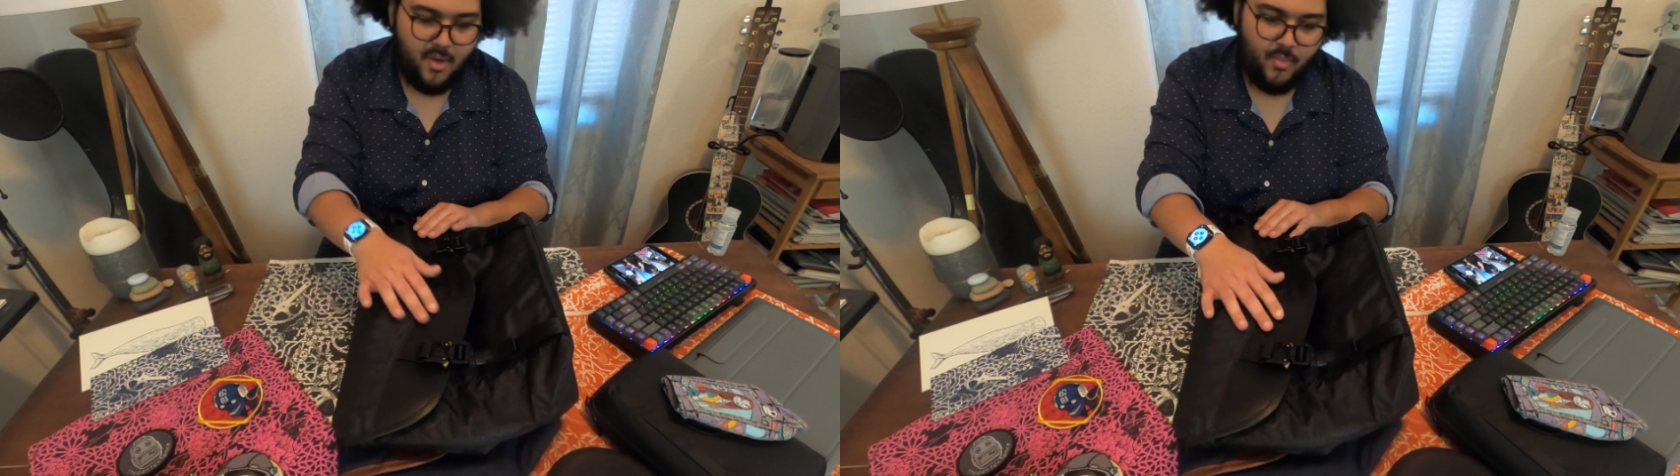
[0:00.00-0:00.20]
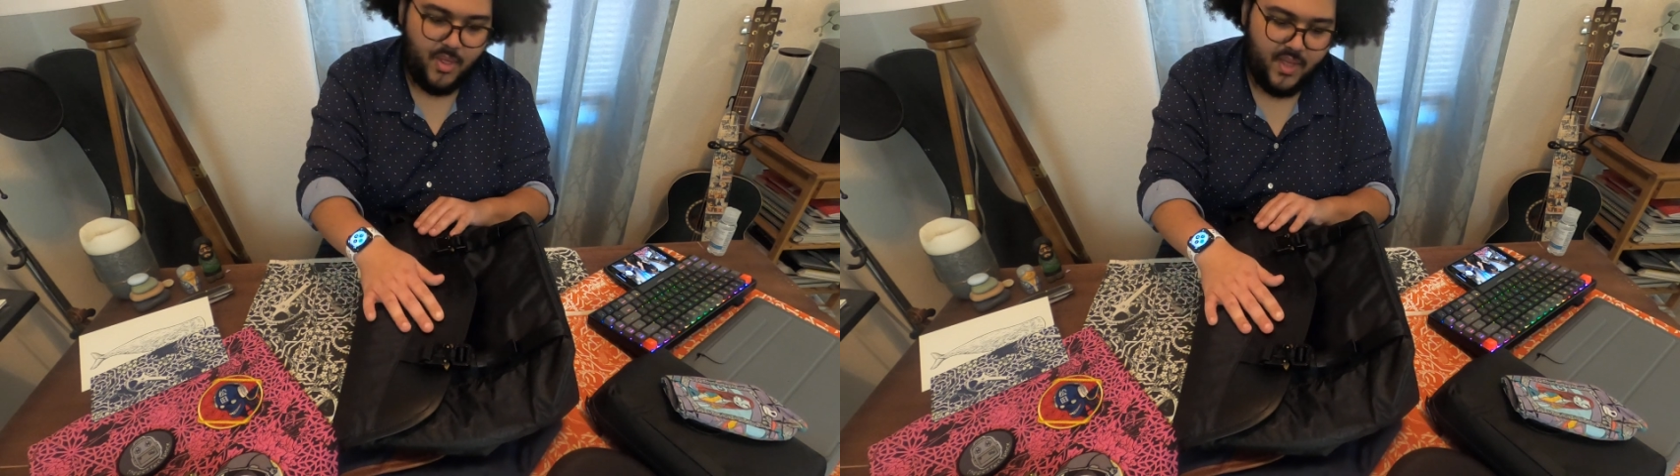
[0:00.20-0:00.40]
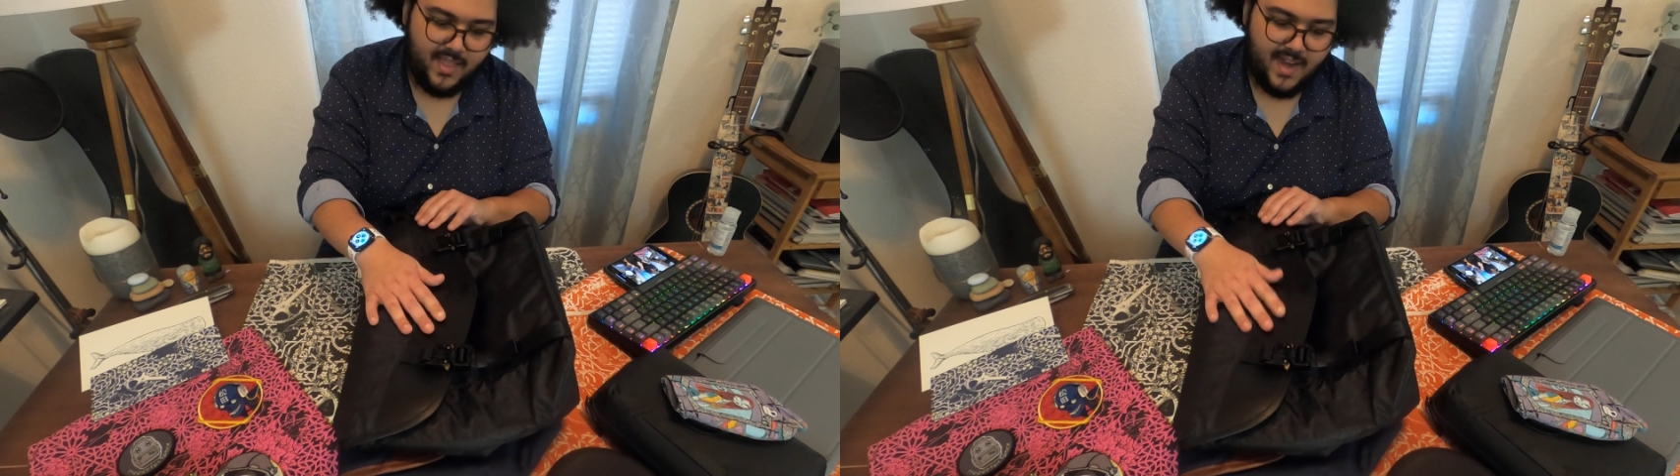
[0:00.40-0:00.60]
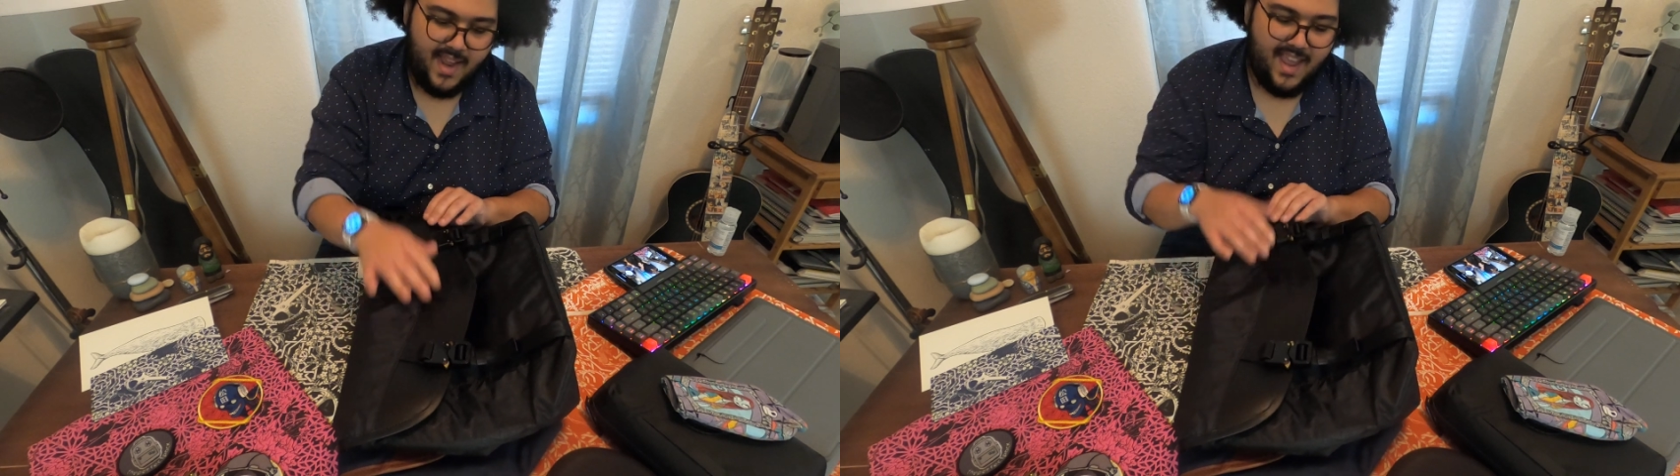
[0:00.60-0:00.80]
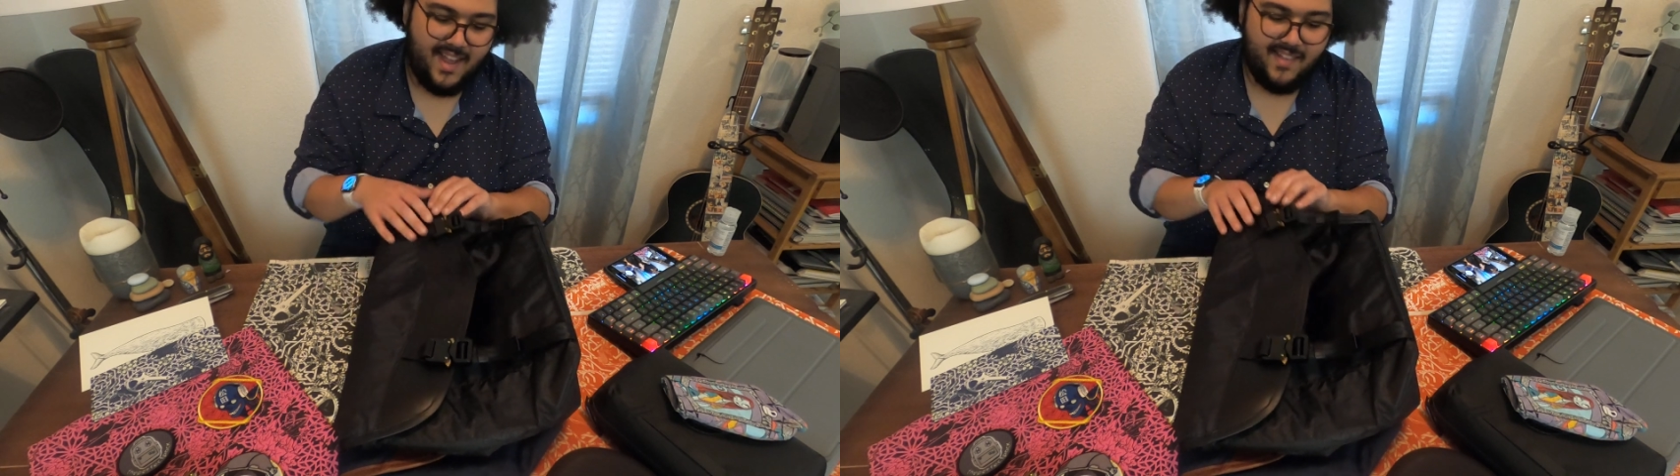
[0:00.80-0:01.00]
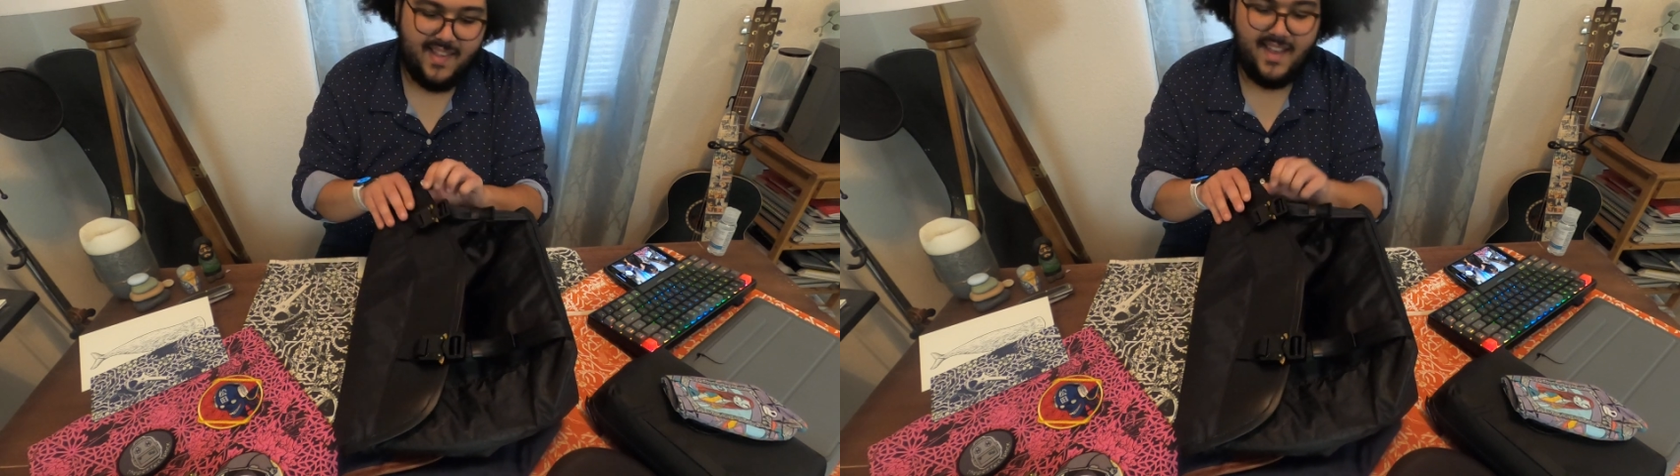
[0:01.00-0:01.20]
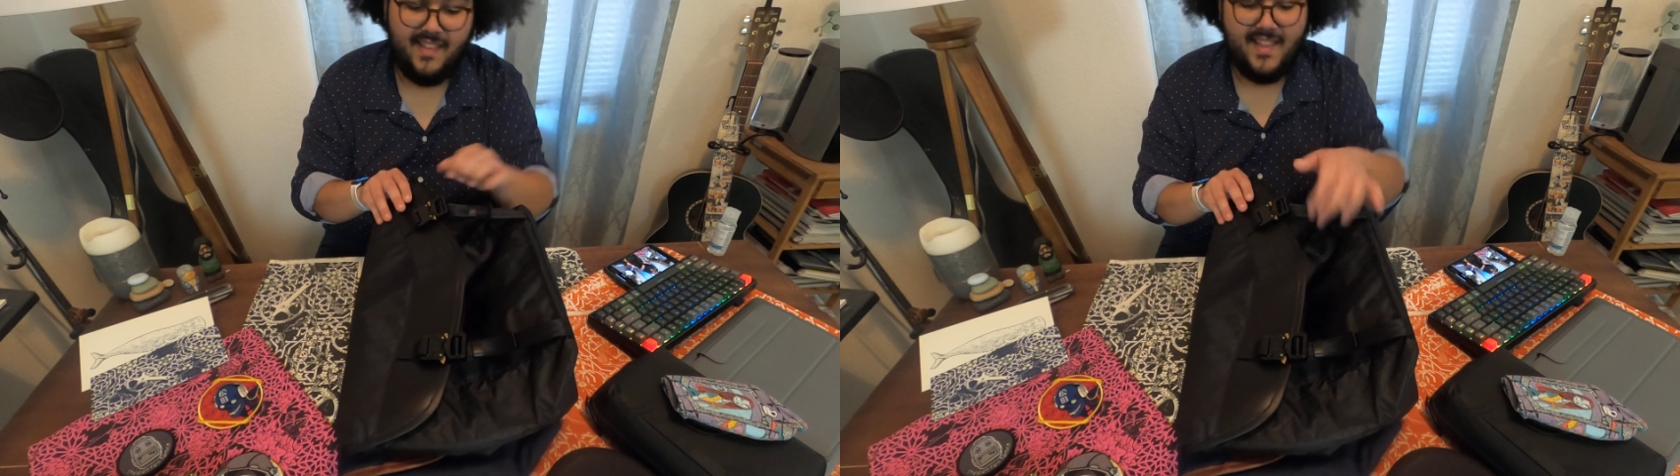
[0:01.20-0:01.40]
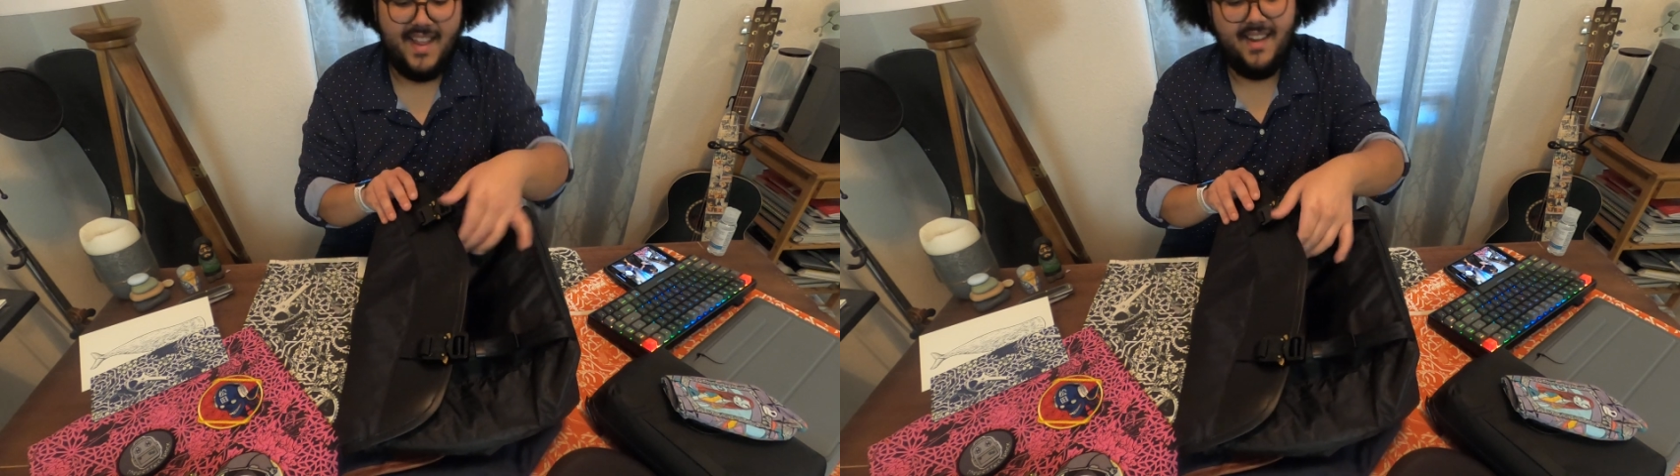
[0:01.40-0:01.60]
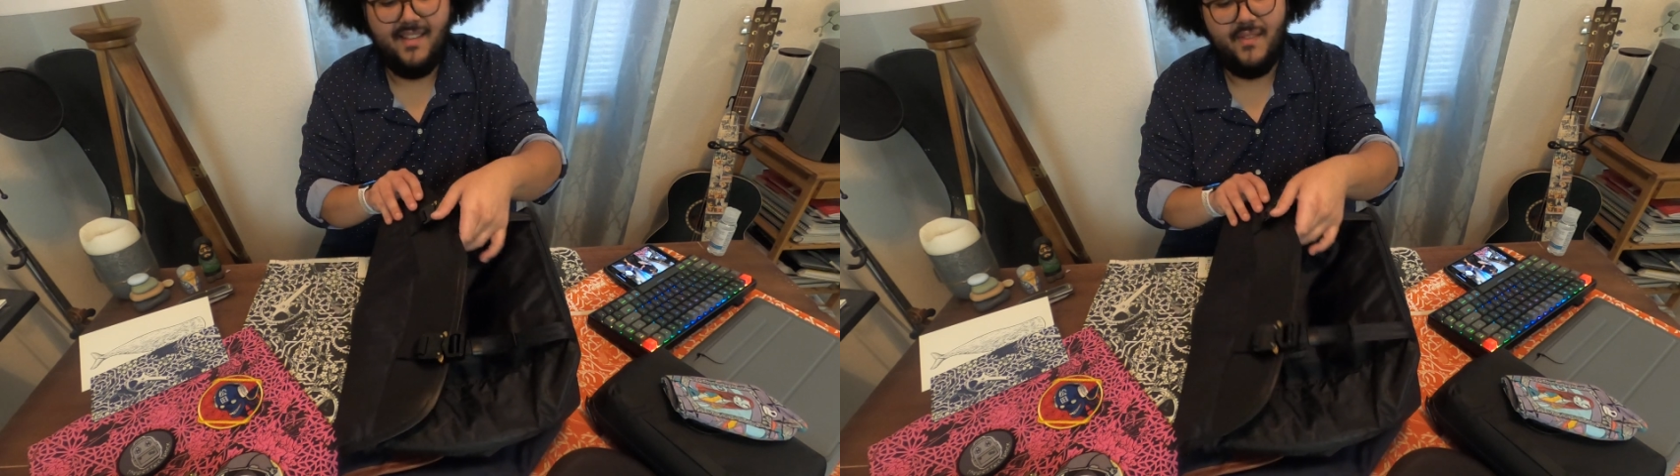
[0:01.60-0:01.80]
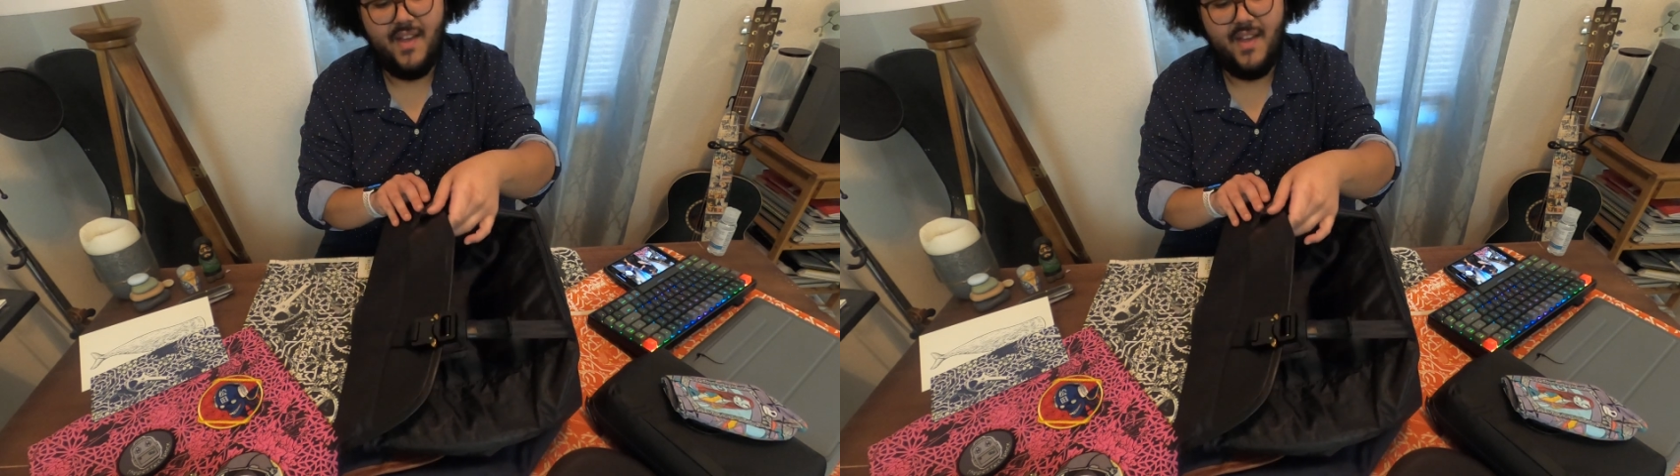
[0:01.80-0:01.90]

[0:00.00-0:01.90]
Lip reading: One thing that I can say is that it is